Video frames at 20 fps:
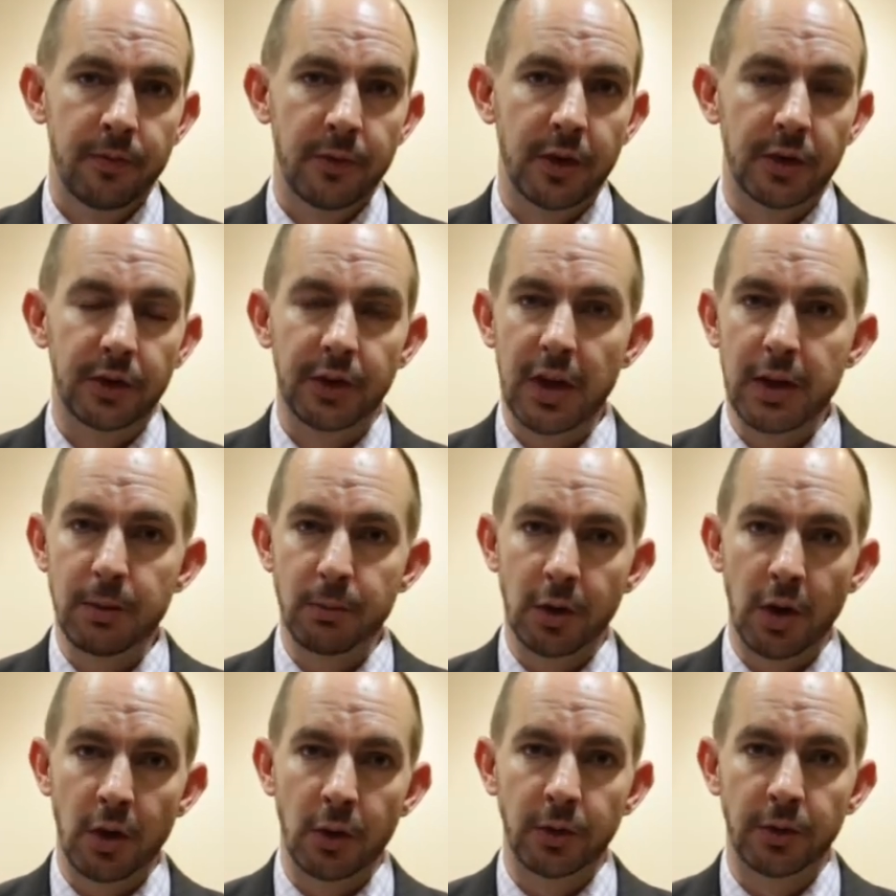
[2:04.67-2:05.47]
The
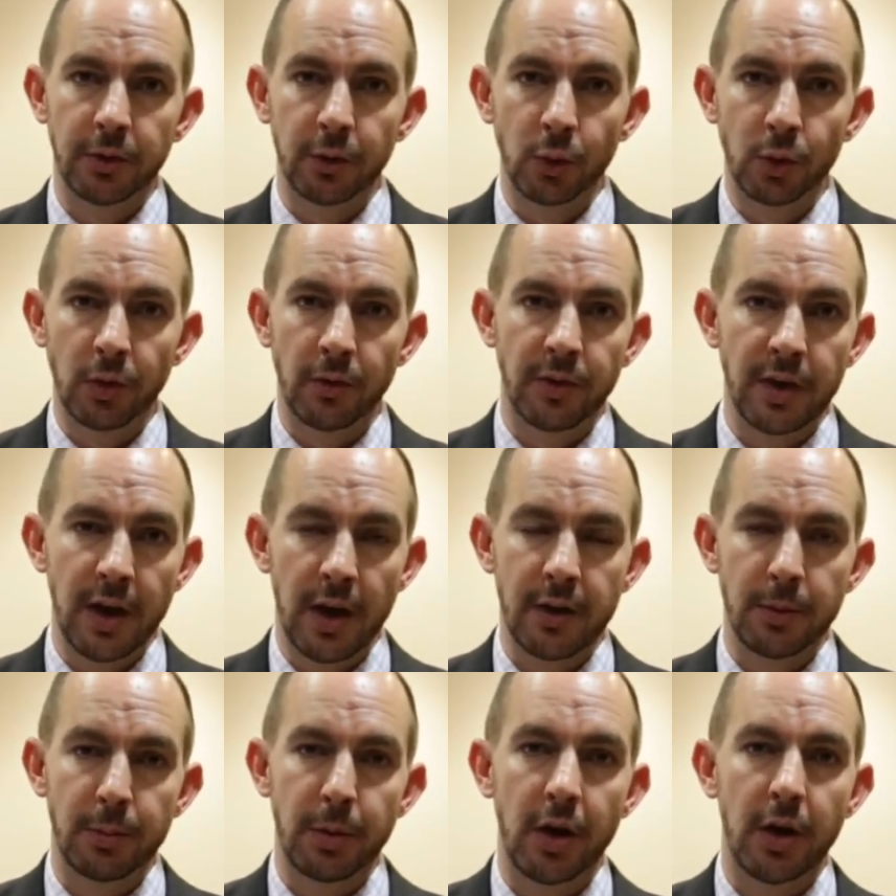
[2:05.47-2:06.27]
same goes for all of the
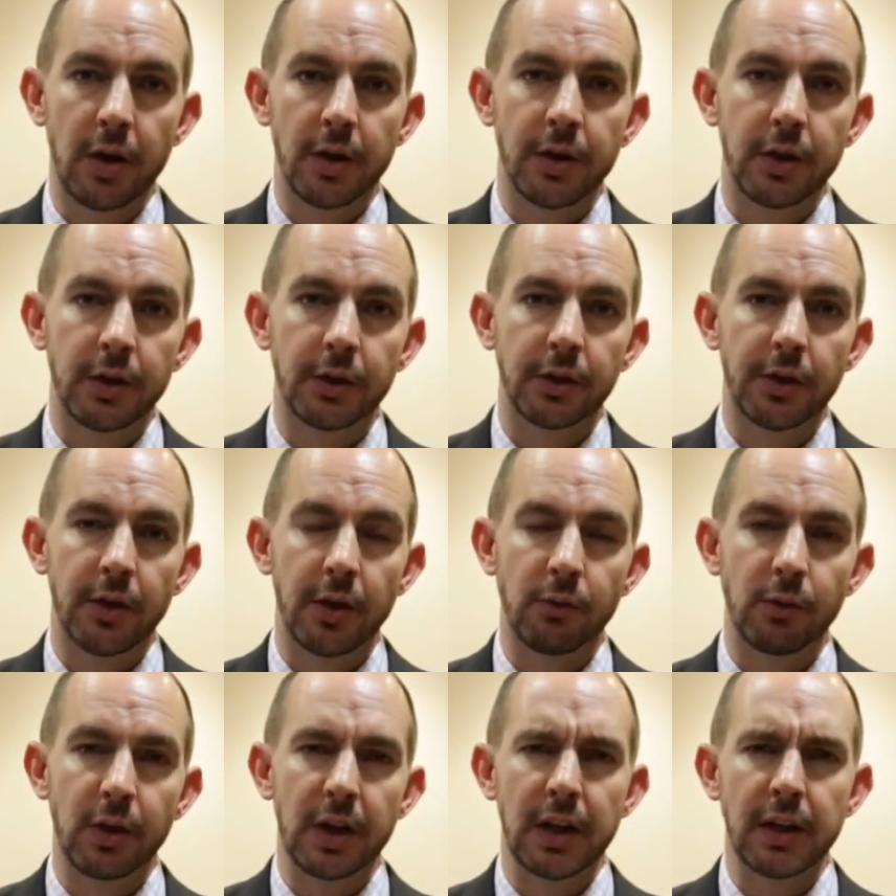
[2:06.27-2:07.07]
other partners
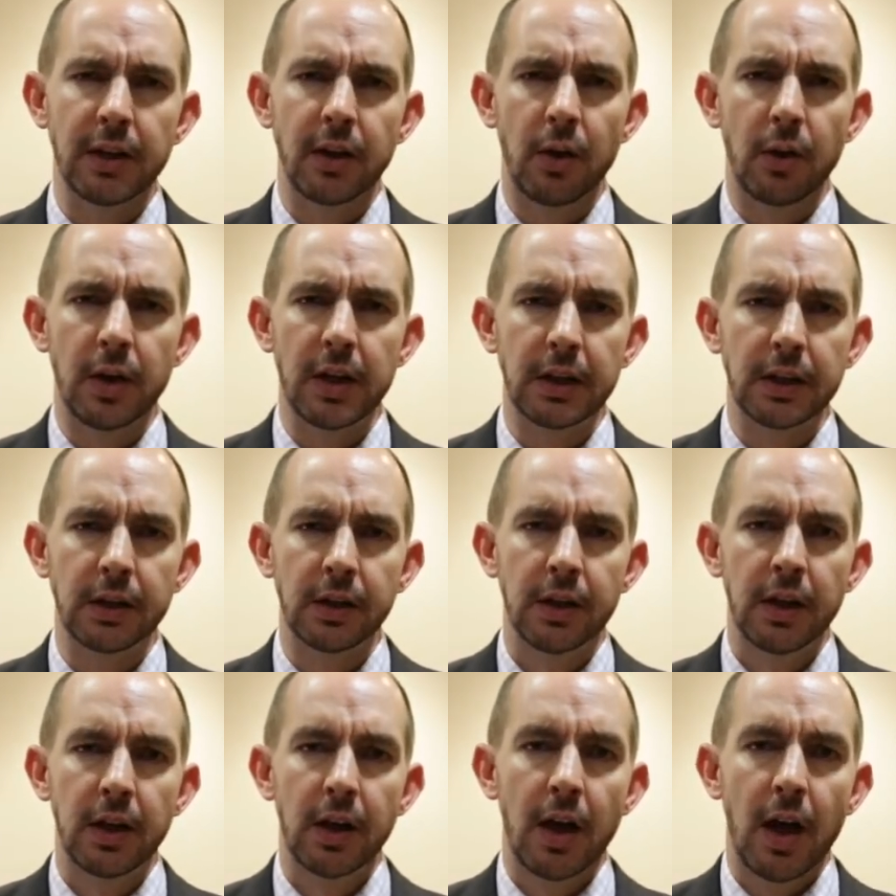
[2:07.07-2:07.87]
that really knowing
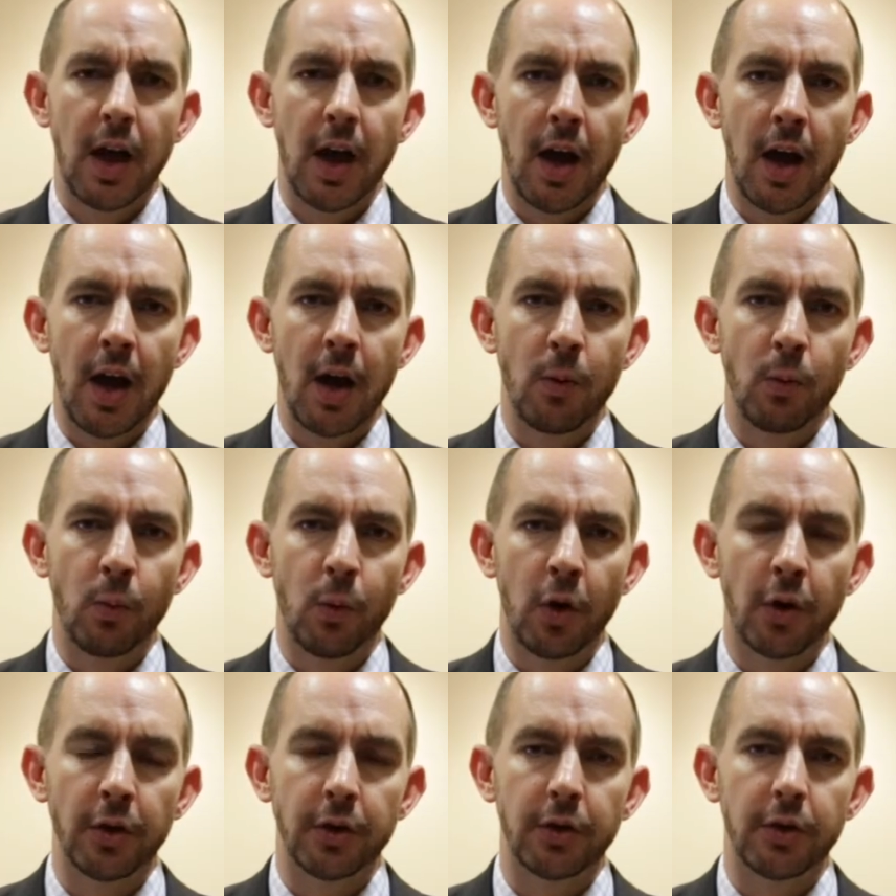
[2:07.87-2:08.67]
uh,
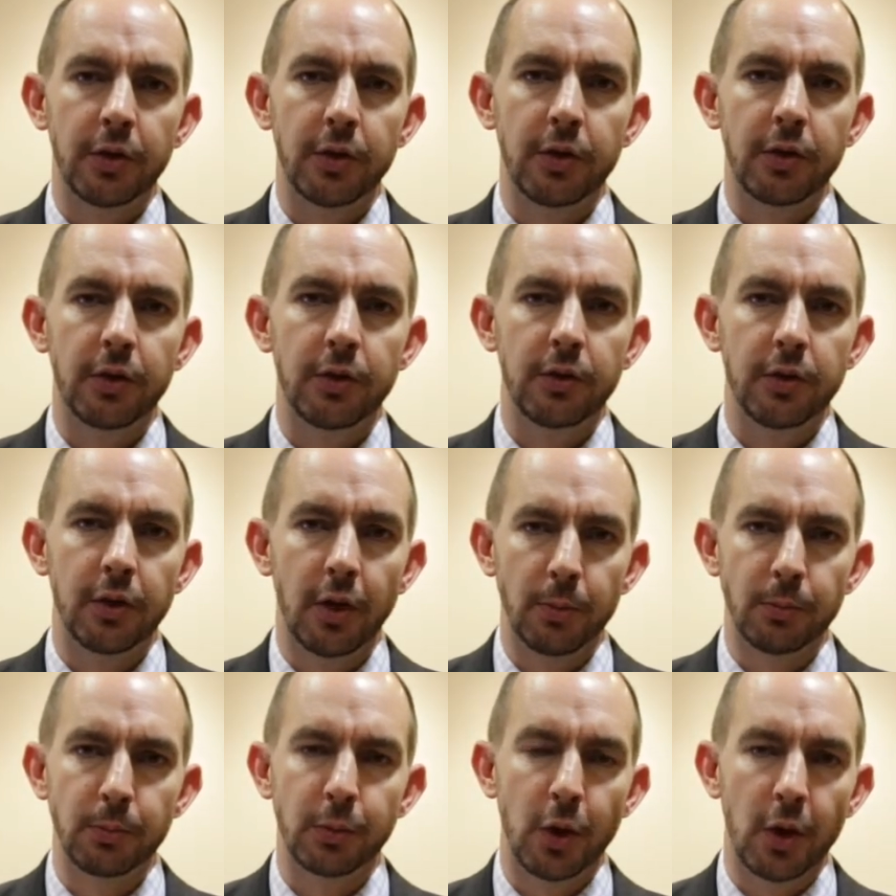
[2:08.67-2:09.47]
what
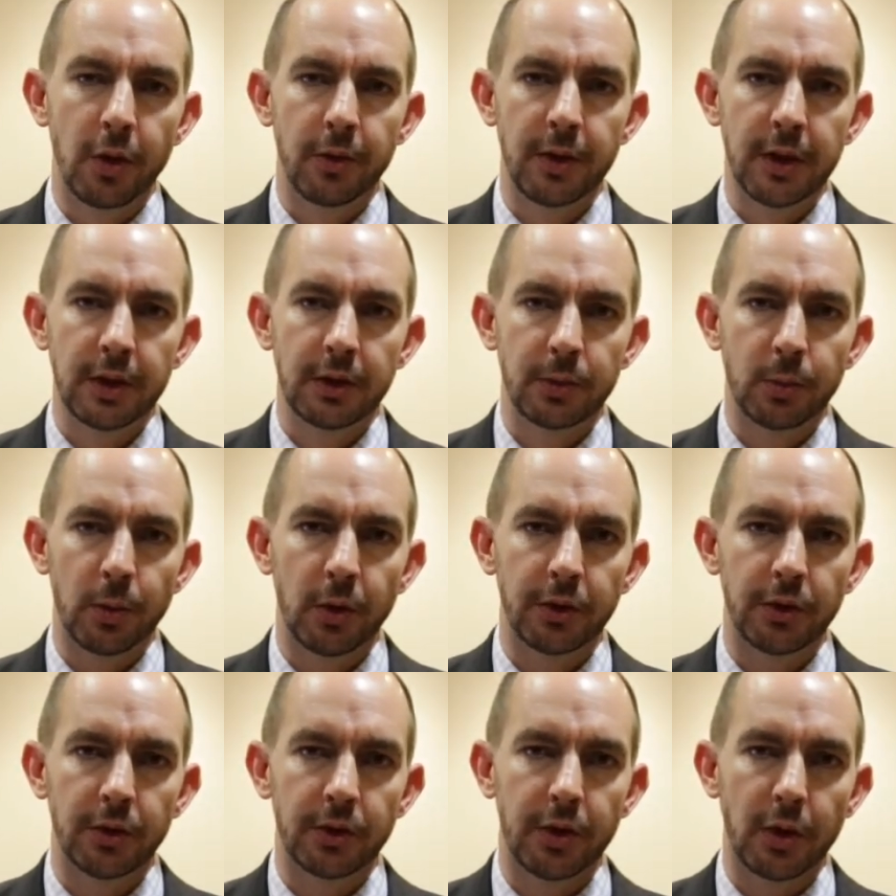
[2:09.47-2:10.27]
non-profits,
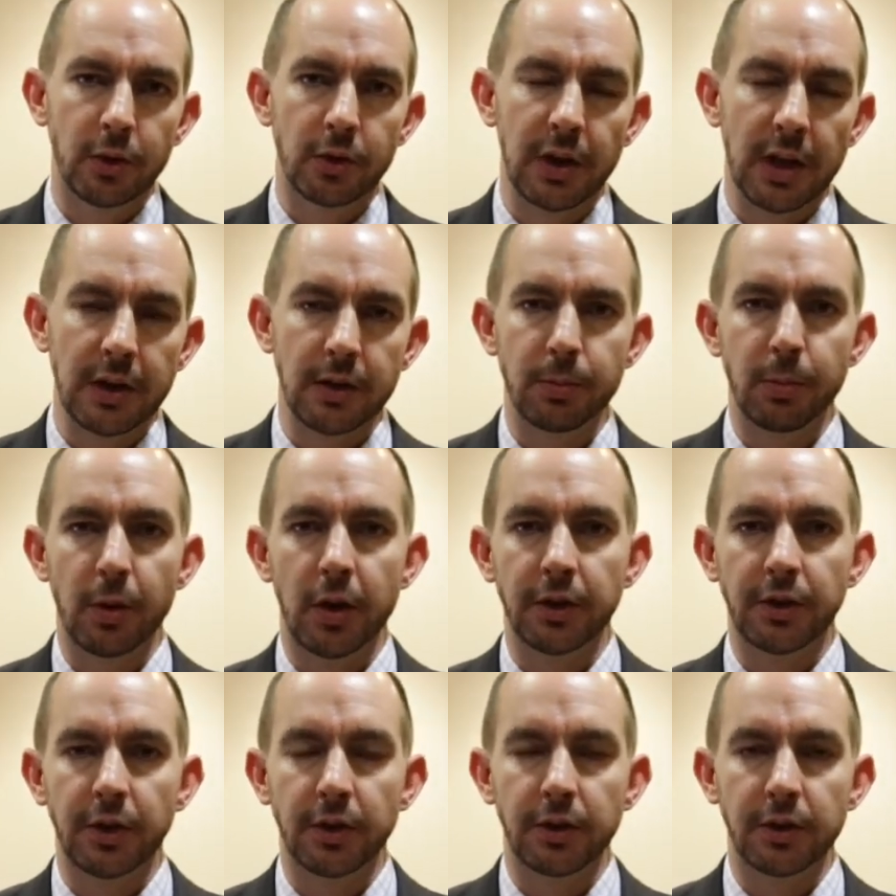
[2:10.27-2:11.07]
what social
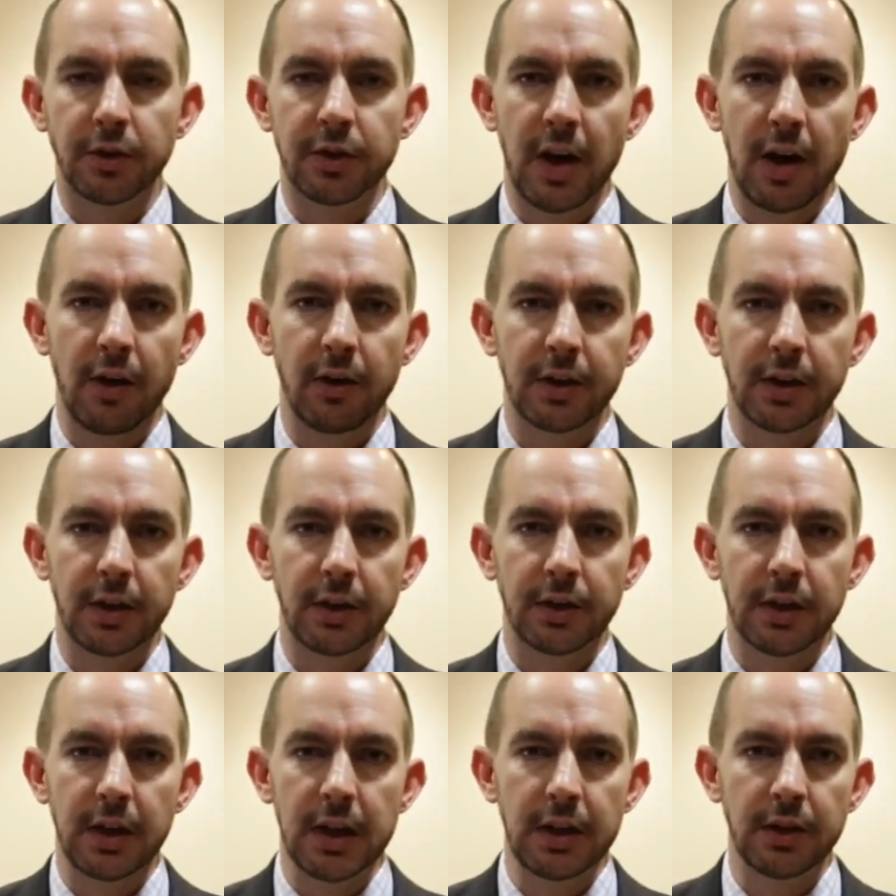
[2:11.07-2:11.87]
enterprises and
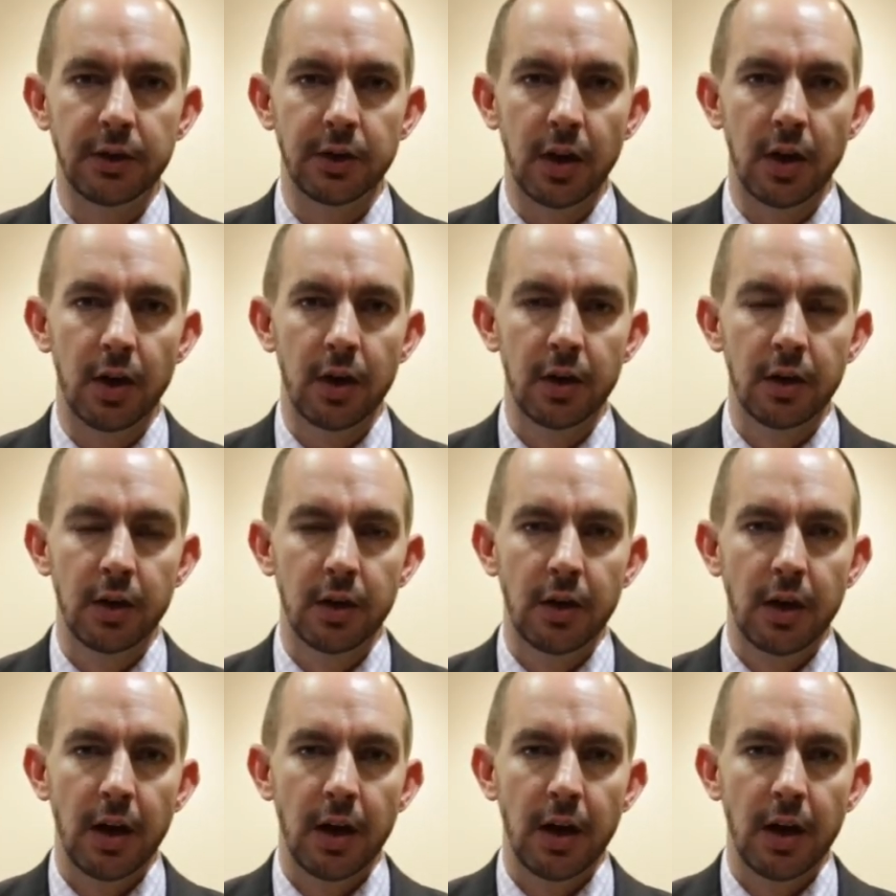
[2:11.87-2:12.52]
charities needs are,